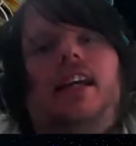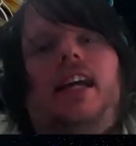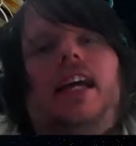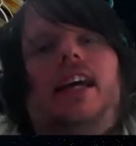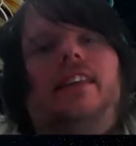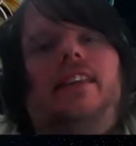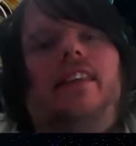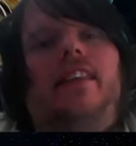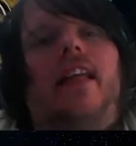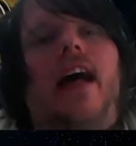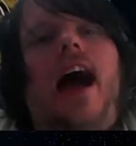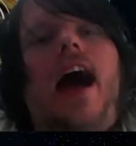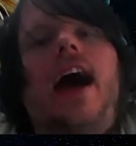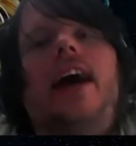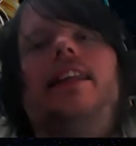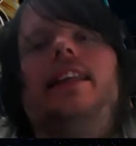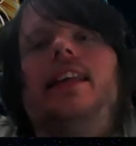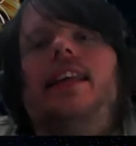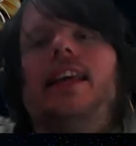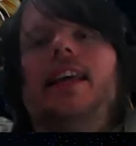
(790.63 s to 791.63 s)
And
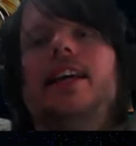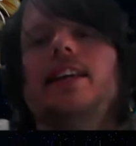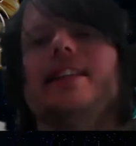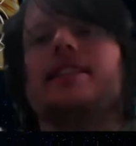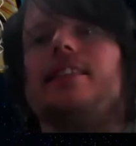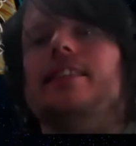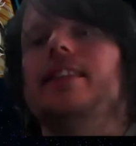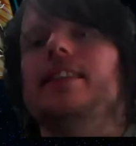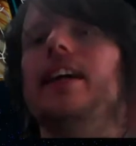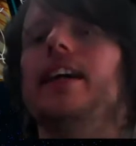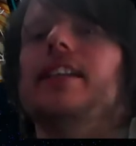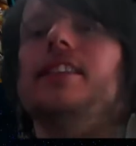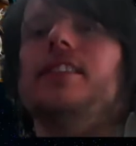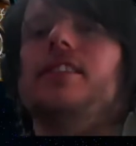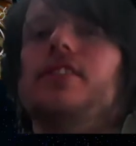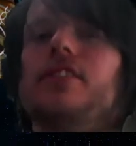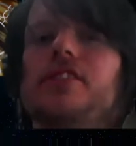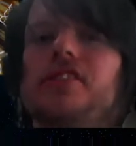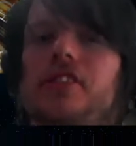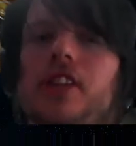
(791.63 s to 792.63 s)
that is the
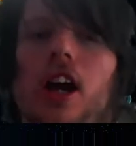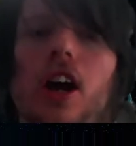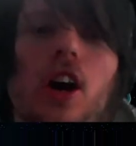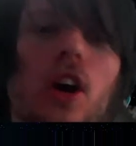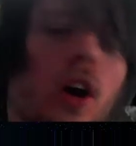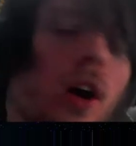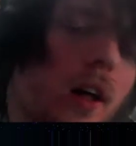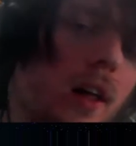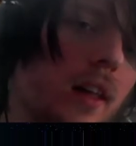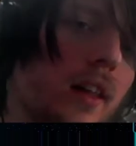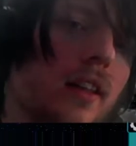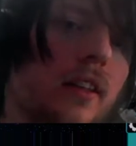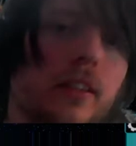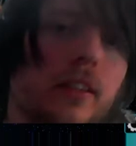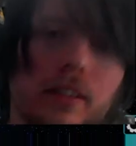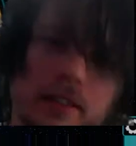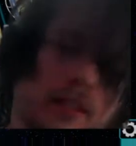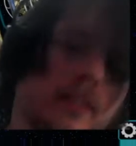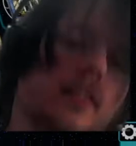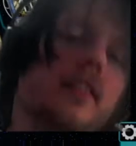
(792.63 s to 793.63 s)
duel!
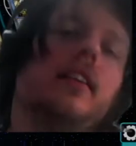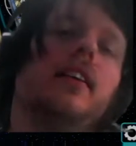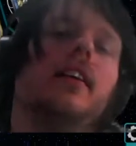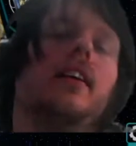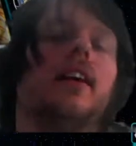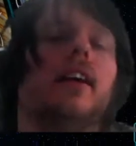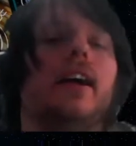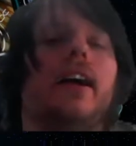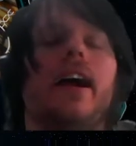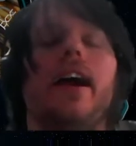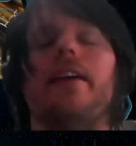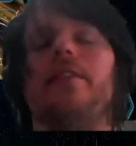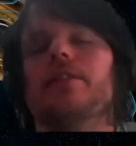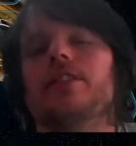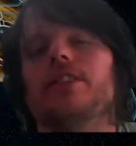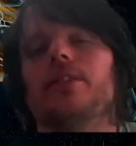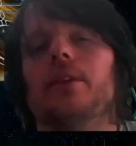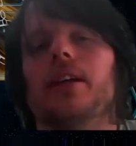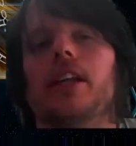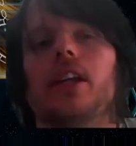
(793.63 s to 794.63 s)

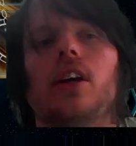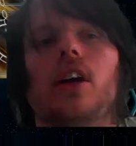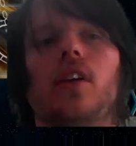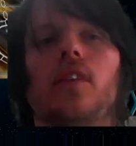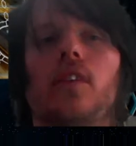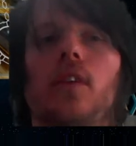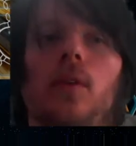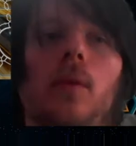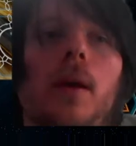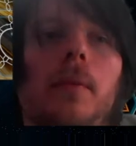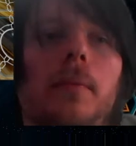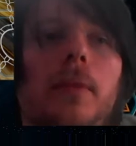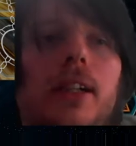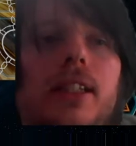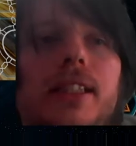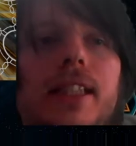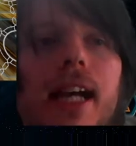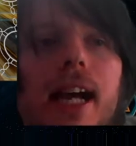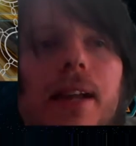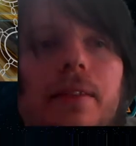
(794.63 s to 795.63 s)
Alright, so we're going to go over one more
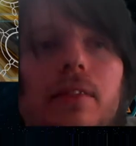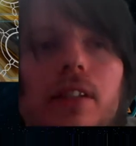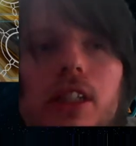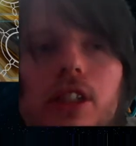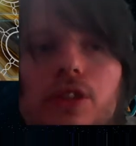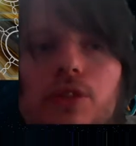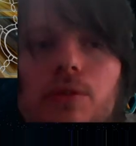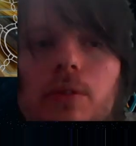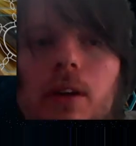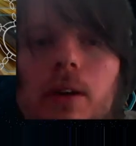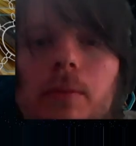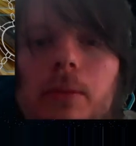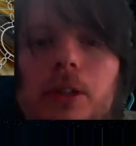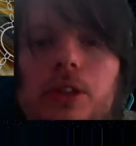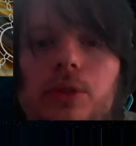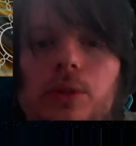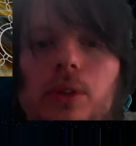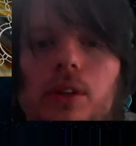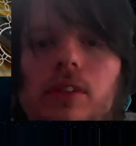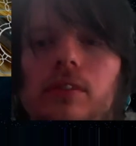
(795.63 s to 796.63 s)
time. We're going to do one
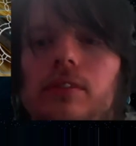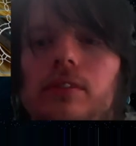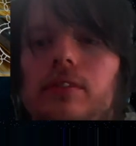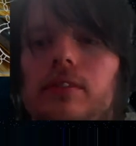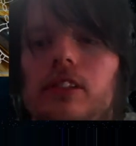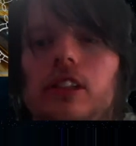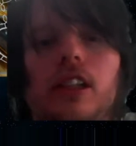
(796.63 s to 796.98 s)
more duel.